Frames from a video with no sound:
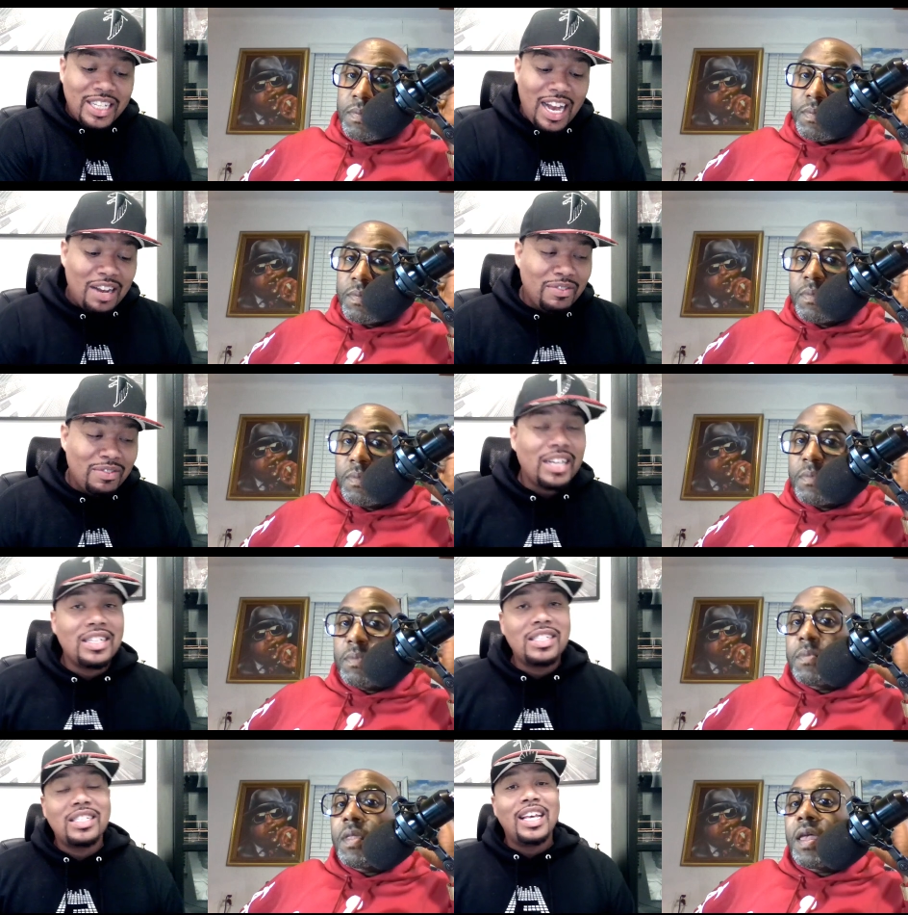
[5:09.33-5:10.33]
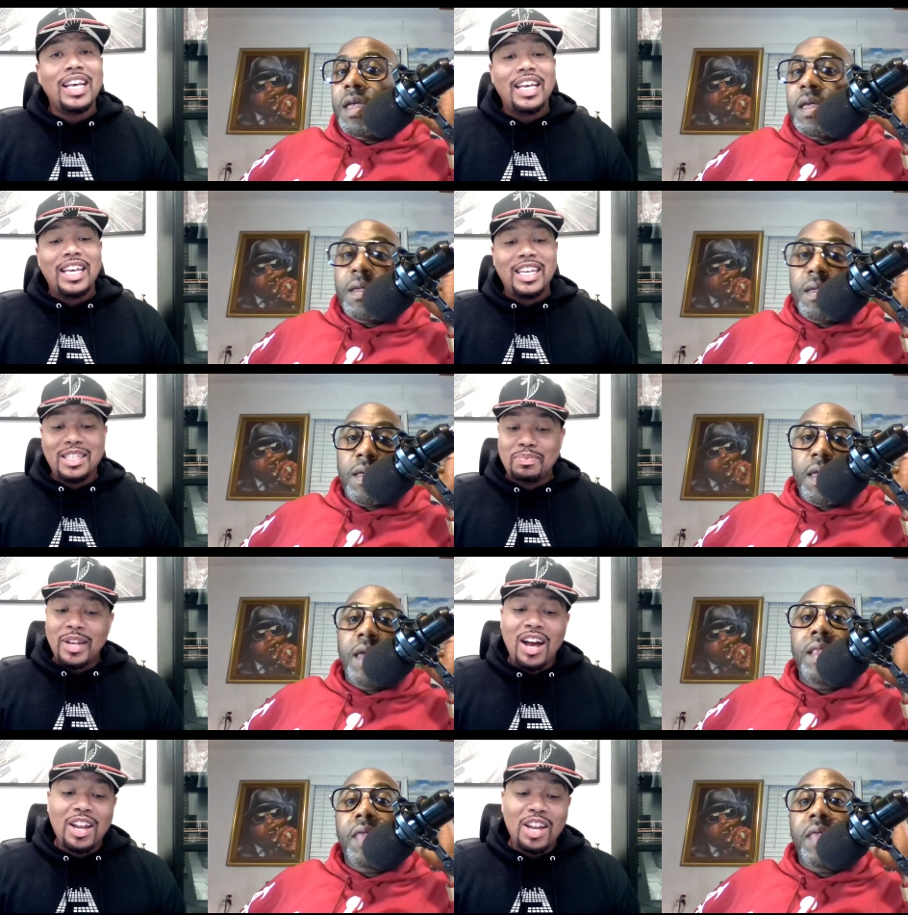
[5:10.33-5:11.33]
Speaker 1: Jon
Speaker 2: records. He's
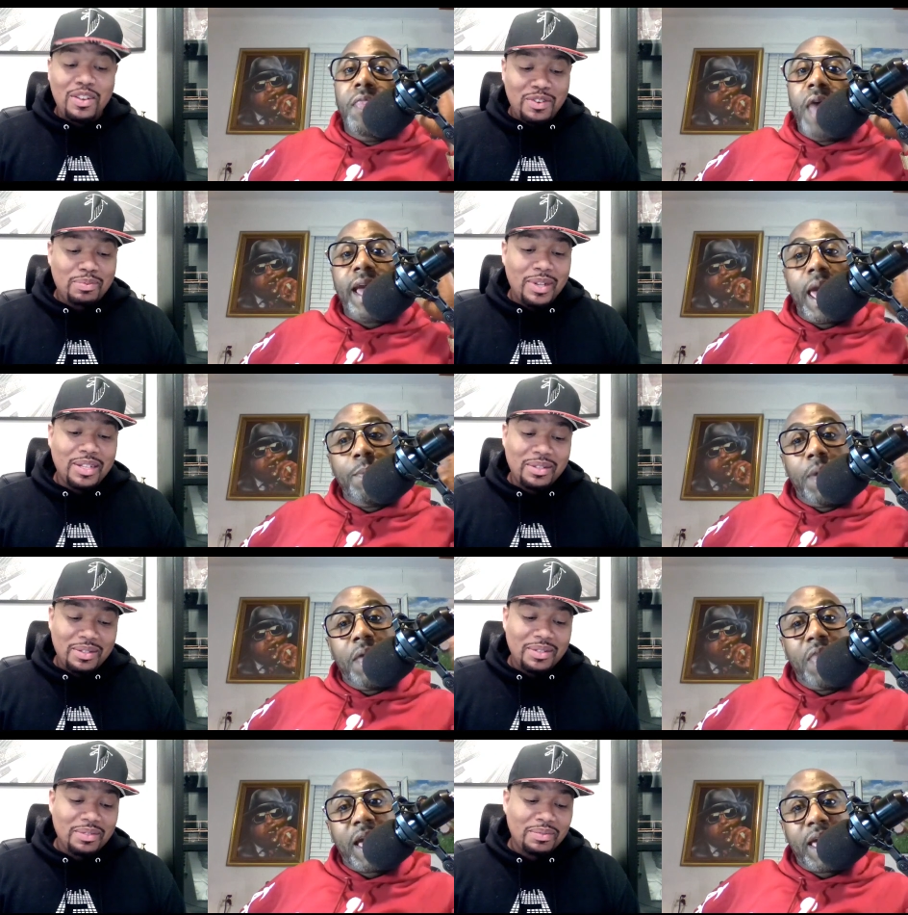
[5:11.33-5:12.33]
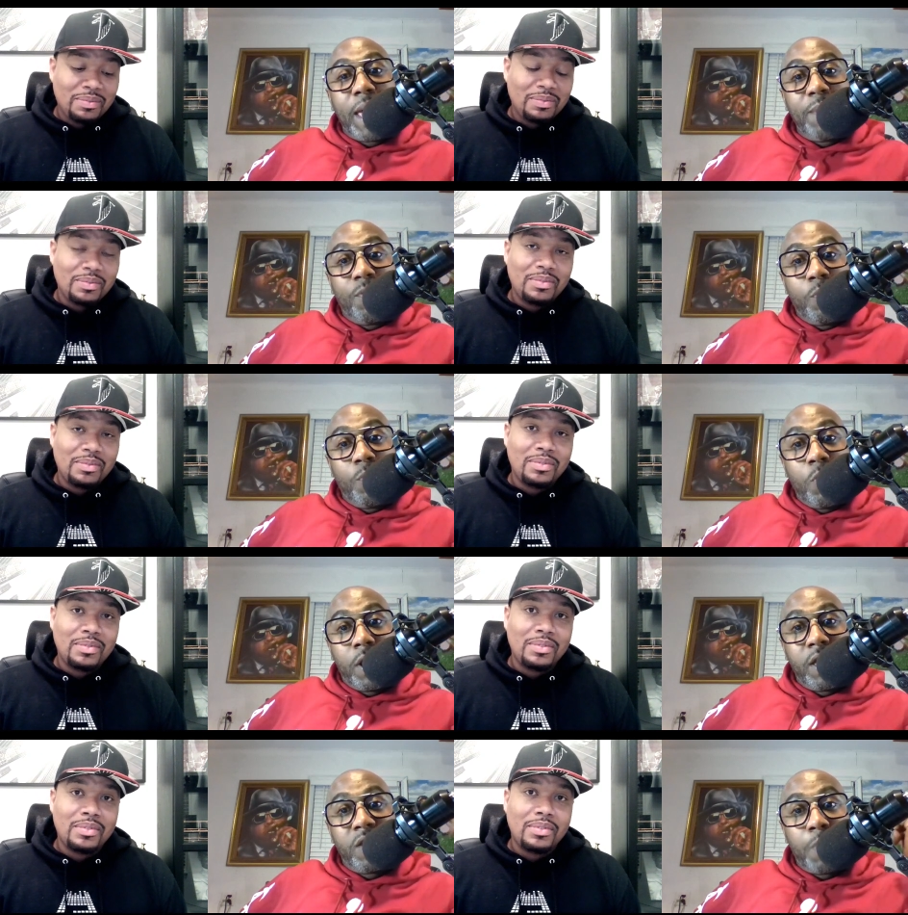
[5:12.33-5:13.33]
been all and, over. And that came and that came from
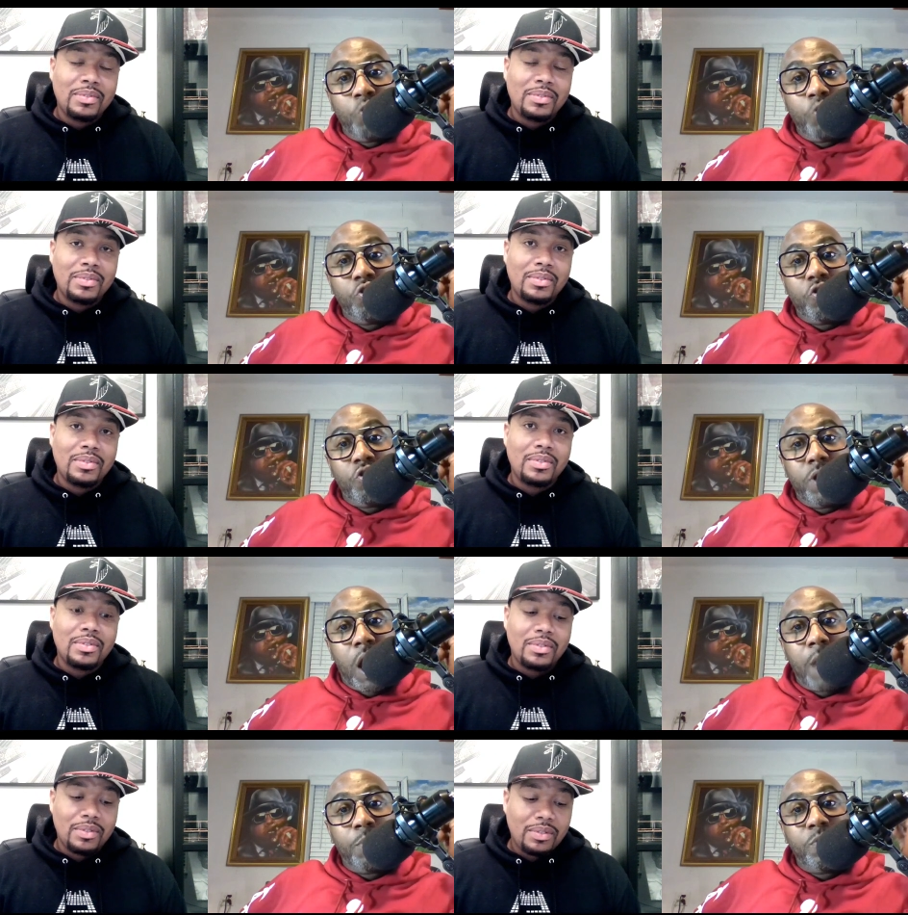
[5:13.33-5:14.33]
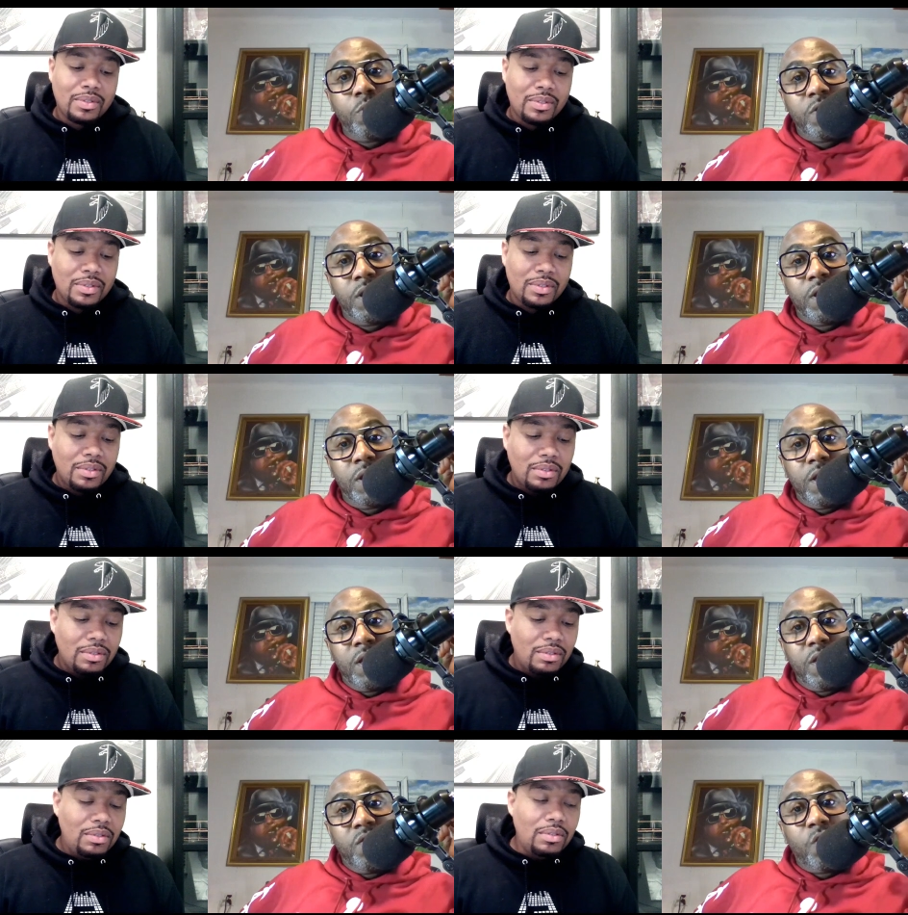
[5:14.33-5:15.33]
what? Exposure and opportunity.
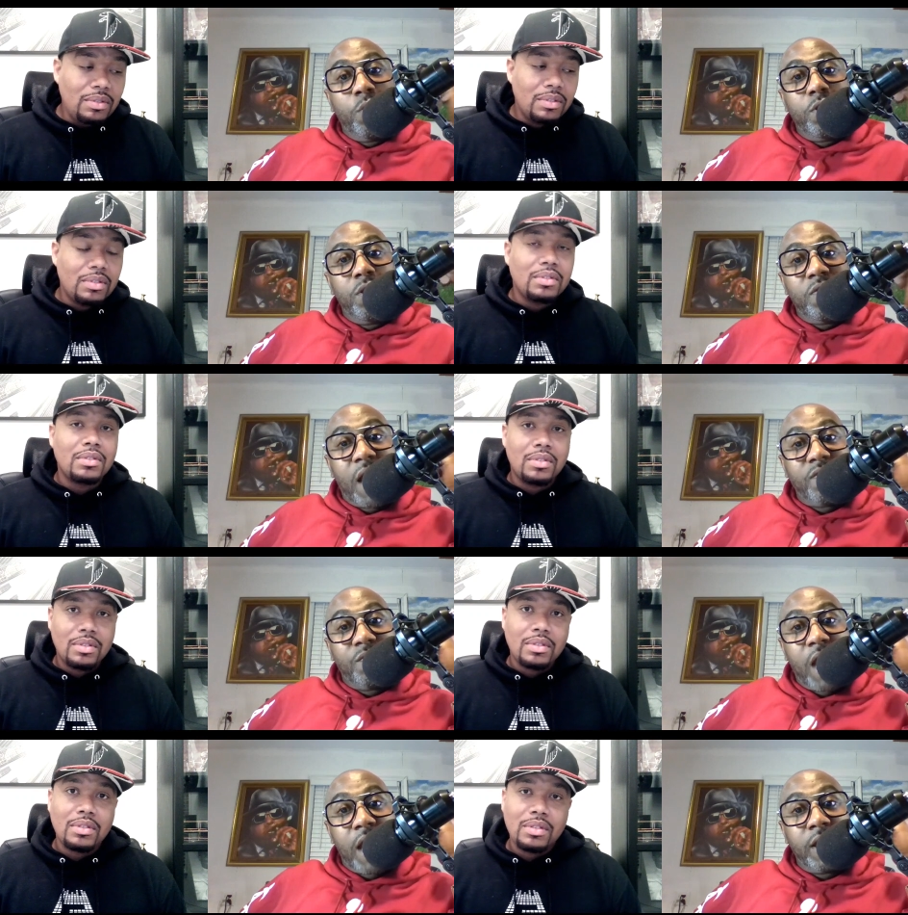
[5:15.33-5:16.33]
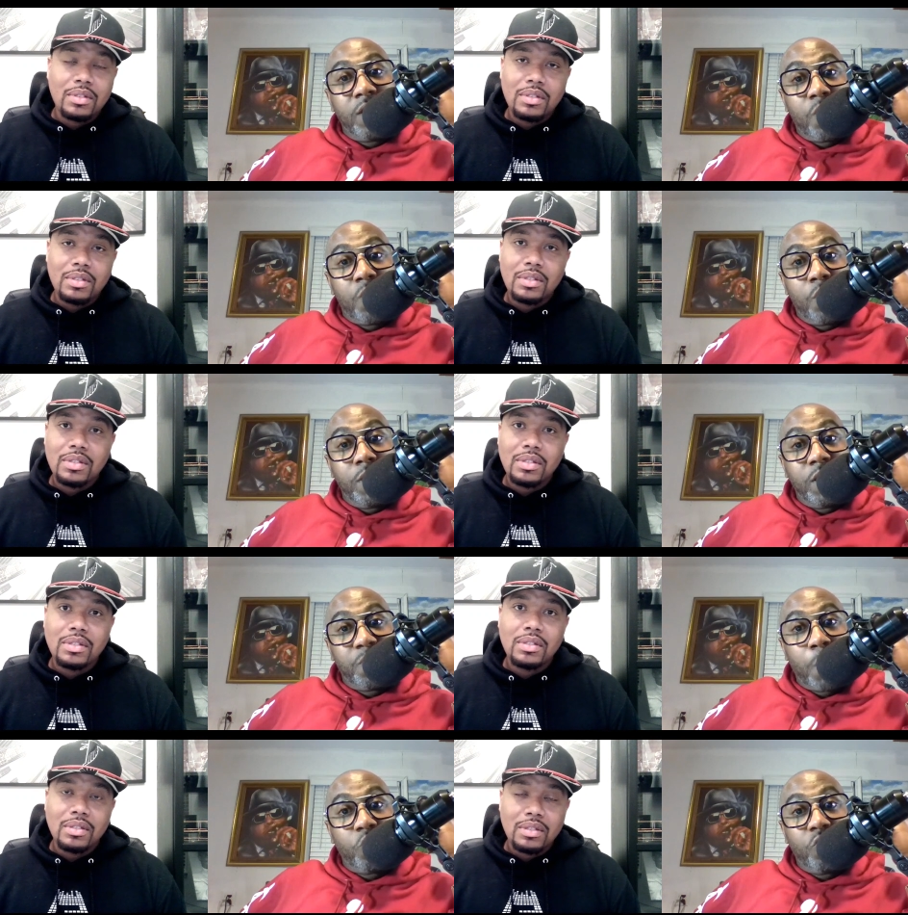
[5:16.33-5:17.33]
So when these guys have gotten and grown in
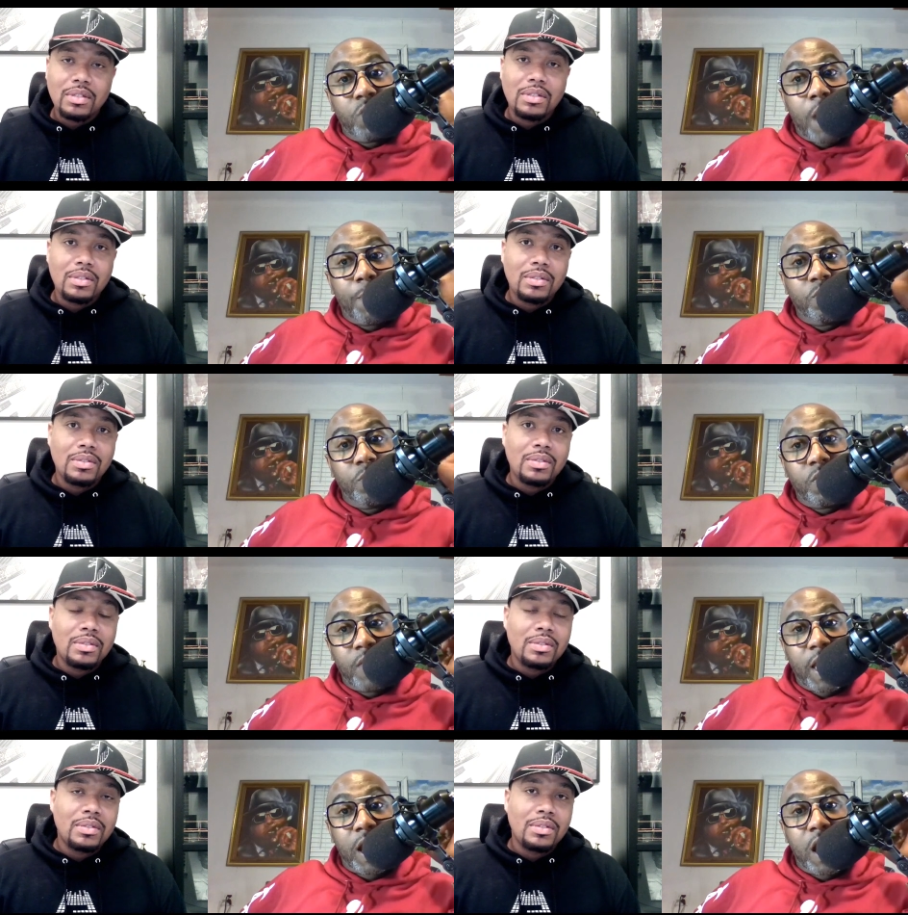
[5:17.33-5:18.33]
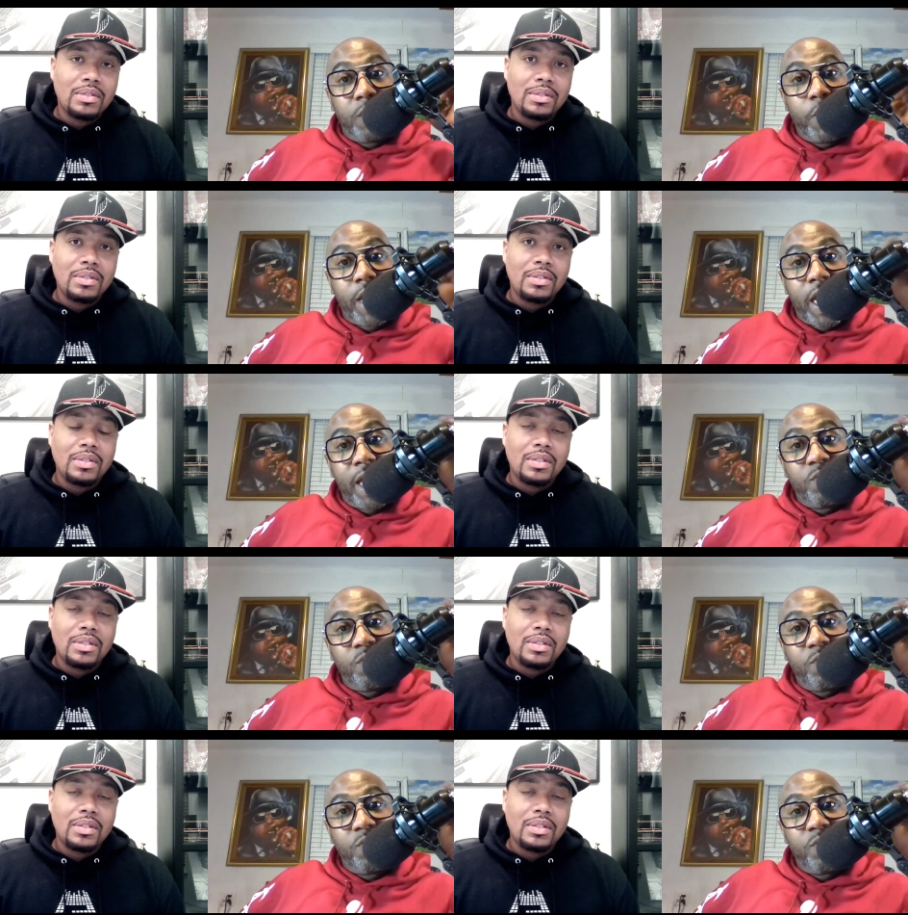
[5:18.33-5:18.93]
exposure and opportunity like Conway